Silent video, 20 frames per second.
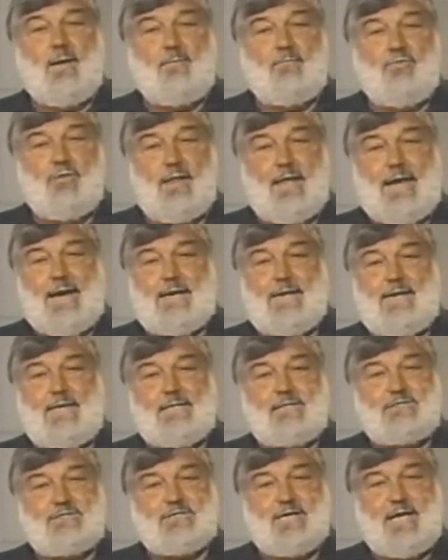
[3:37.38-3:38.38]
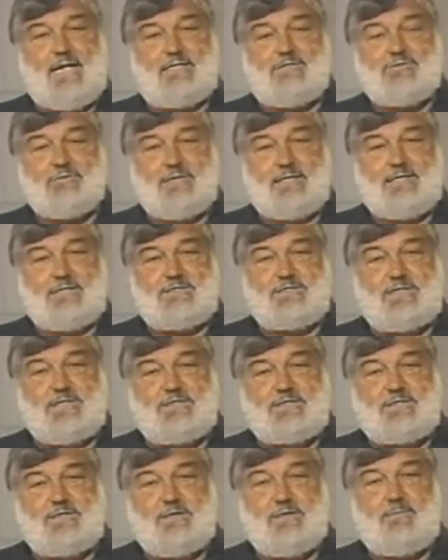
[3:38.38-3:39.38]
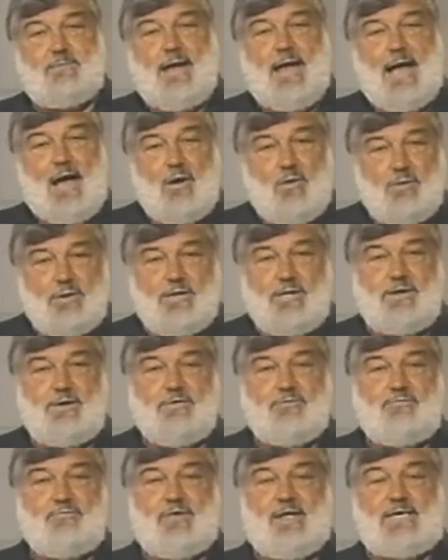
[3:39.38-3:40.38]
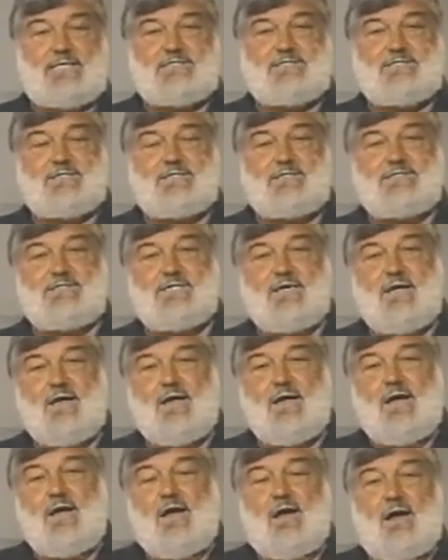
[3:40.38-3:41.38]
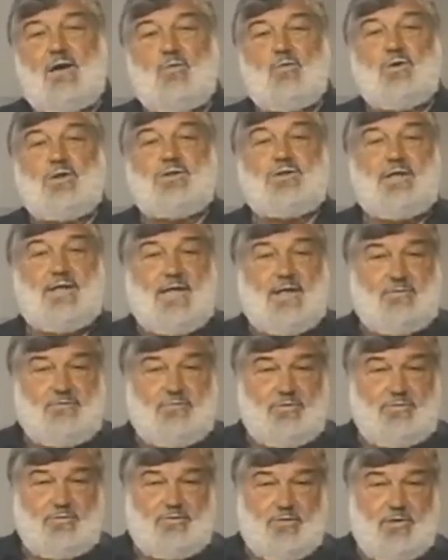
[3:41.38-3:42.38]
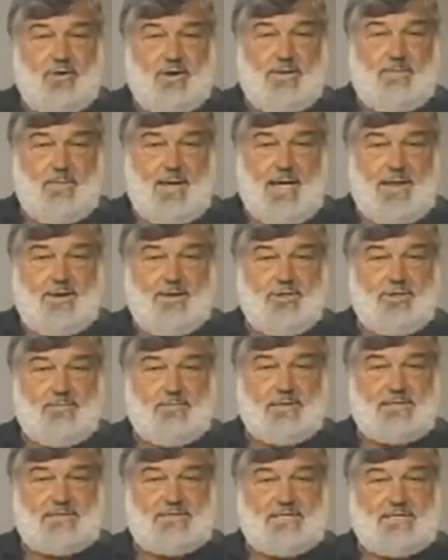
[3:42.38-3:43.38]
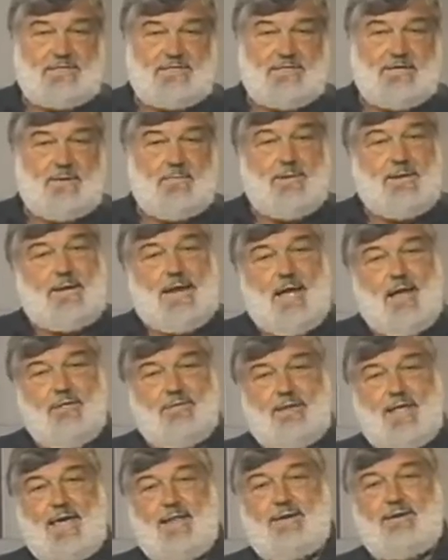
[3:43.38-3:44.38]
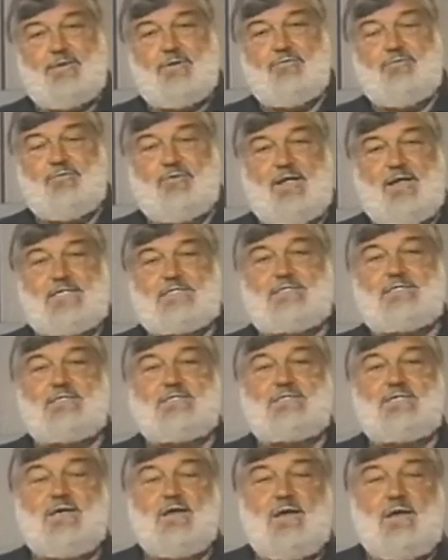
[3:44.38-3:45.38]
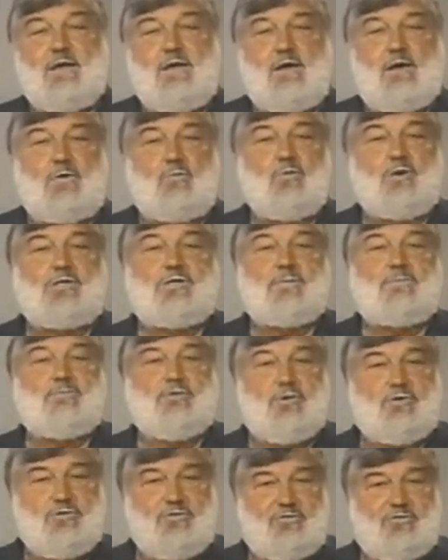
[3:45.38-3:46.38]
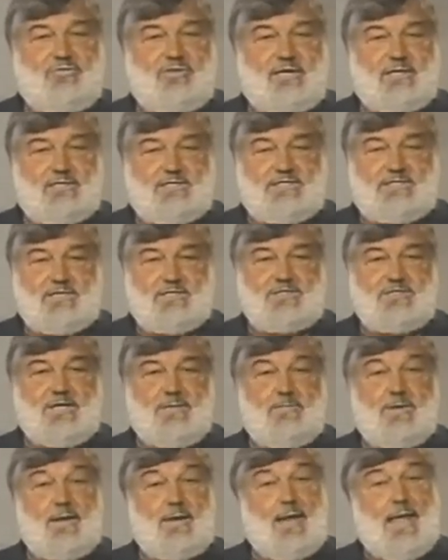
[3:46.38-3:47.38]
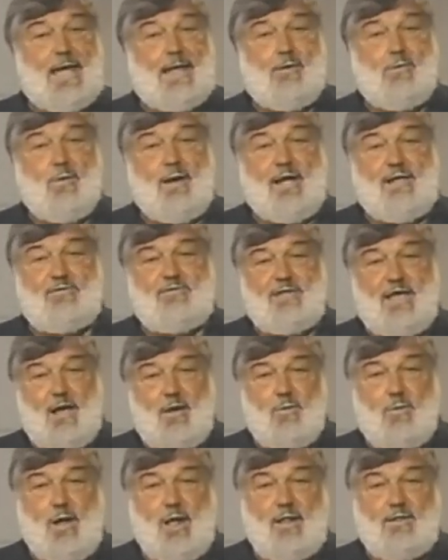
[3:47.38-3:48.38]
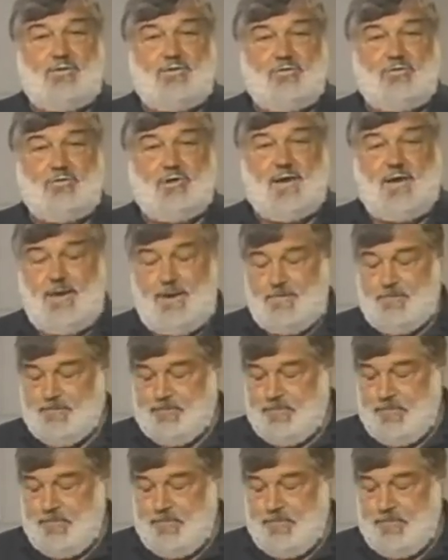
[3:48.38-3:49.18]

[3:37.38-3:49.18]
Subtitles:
planning and scheduling system, how it interfaces with the inventory management system, and how that interfaces with the purchasing system, and likewise how all three